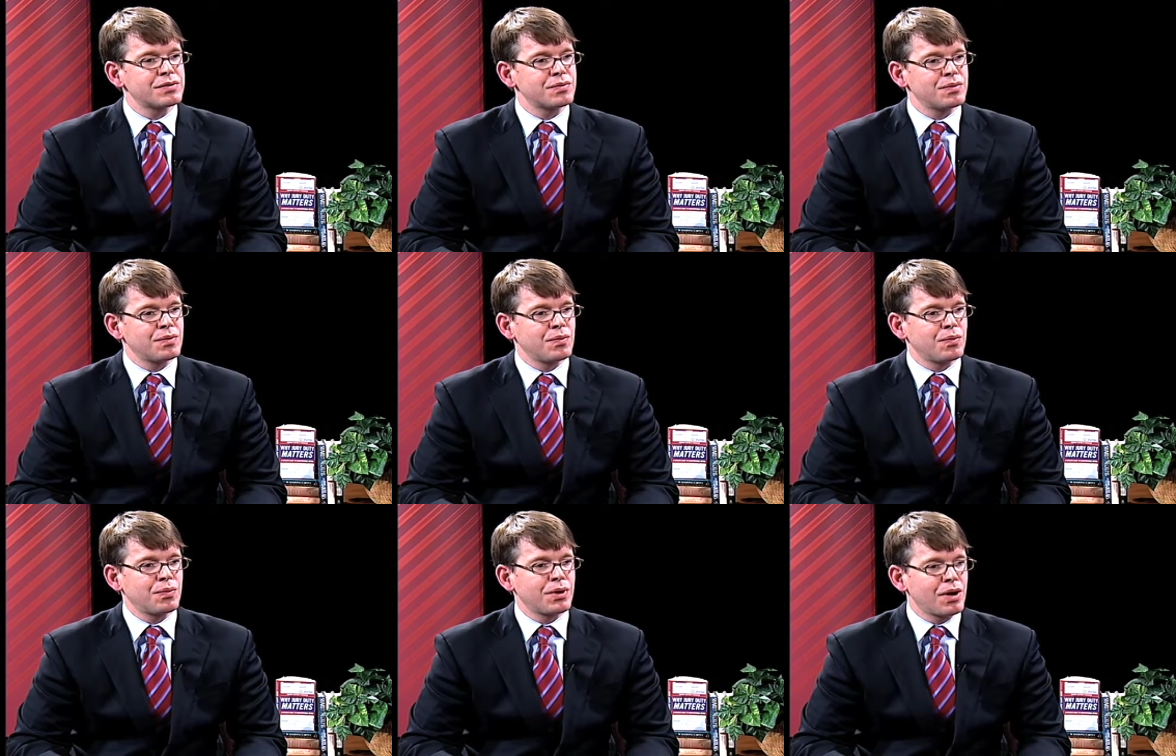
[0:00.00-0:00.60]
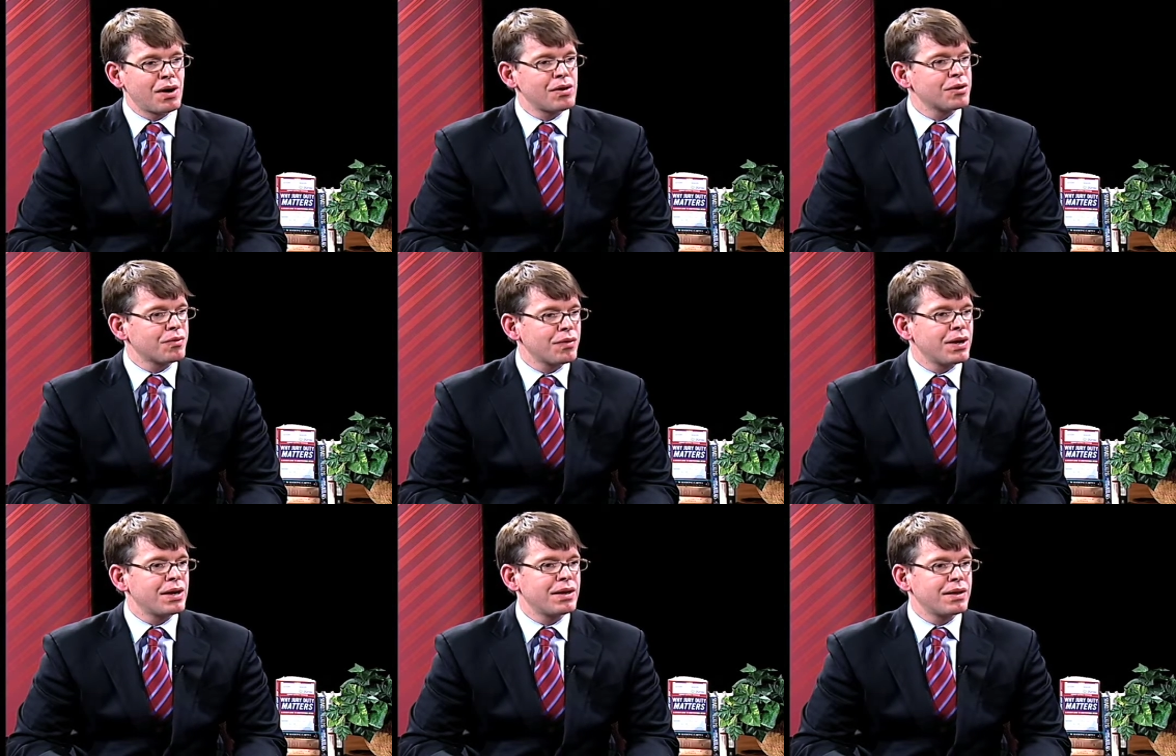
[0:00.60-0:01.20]
we all
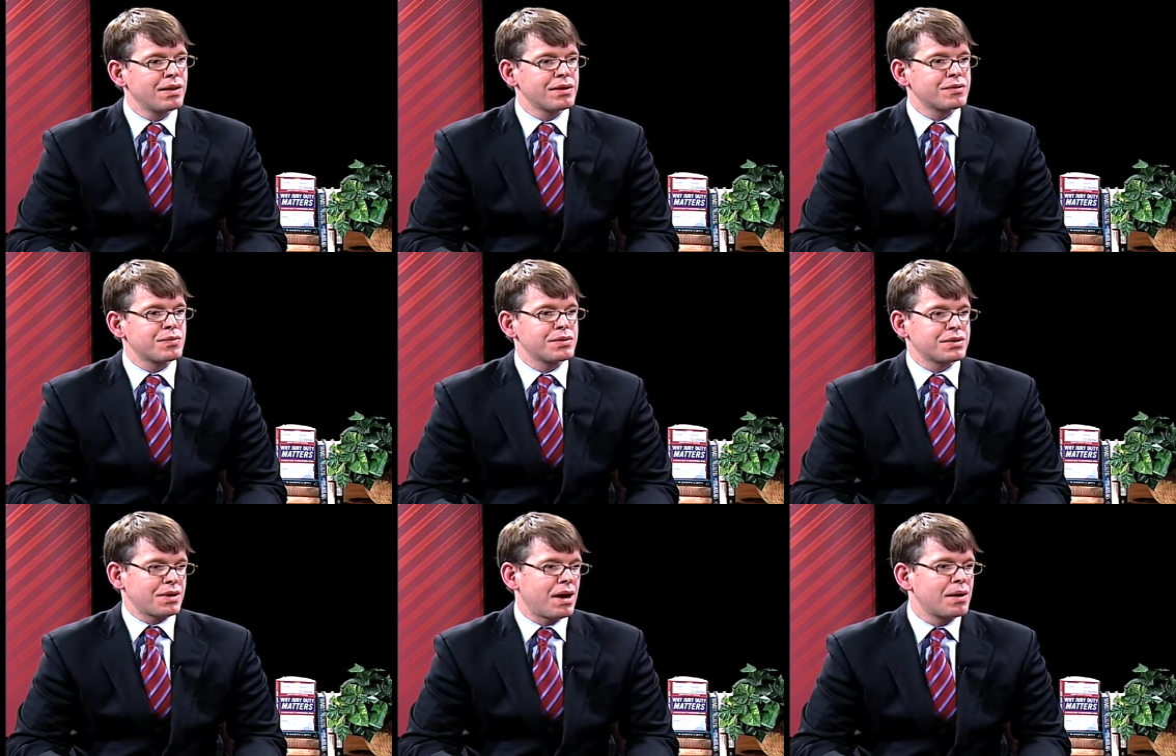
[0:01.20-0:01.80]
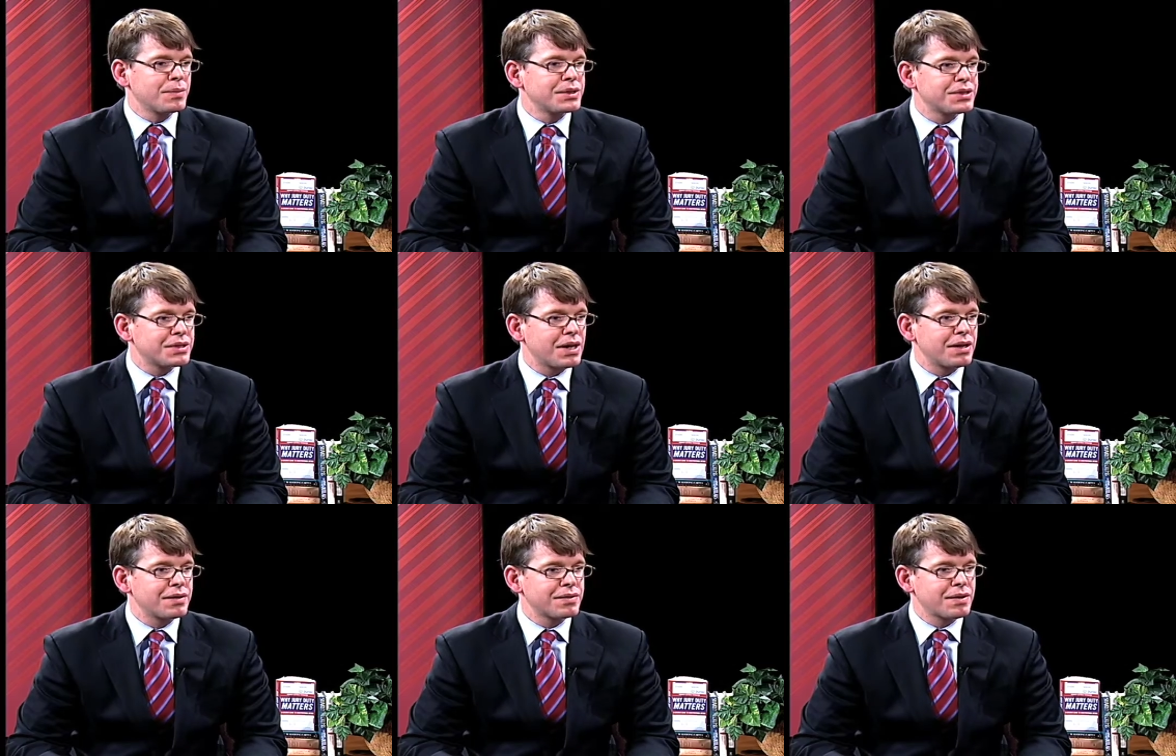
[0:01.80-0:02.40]
agreed this was common
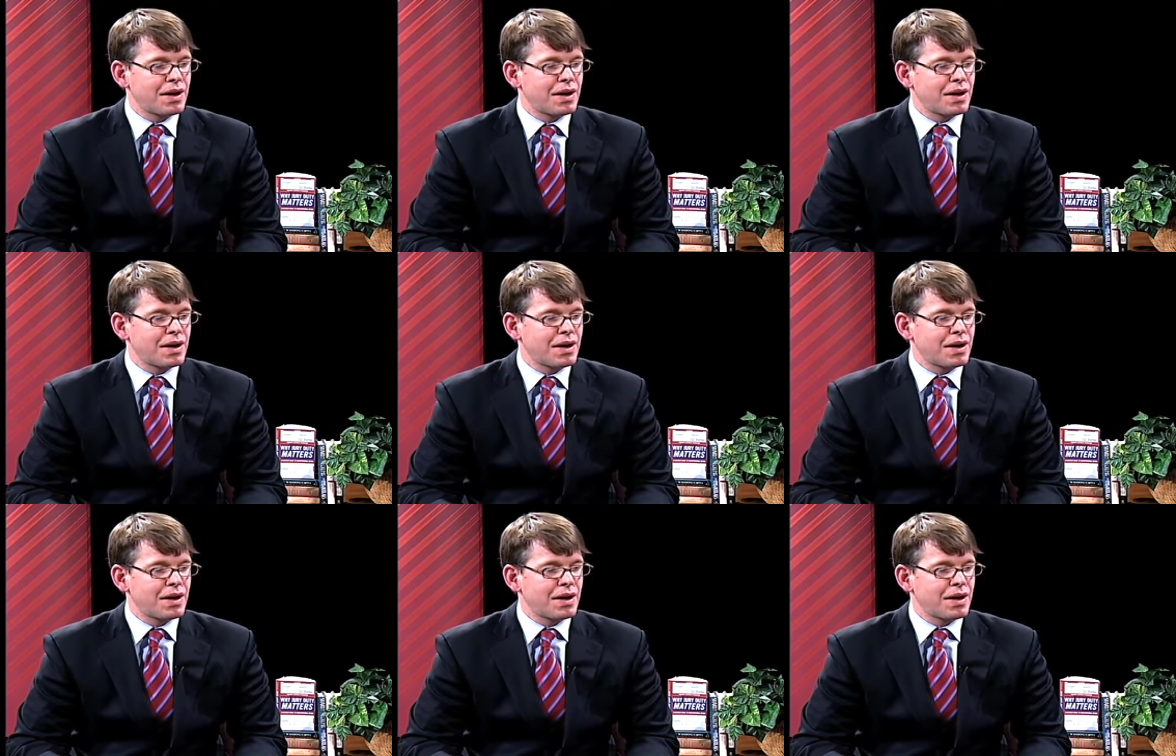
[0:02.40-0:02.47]
sense.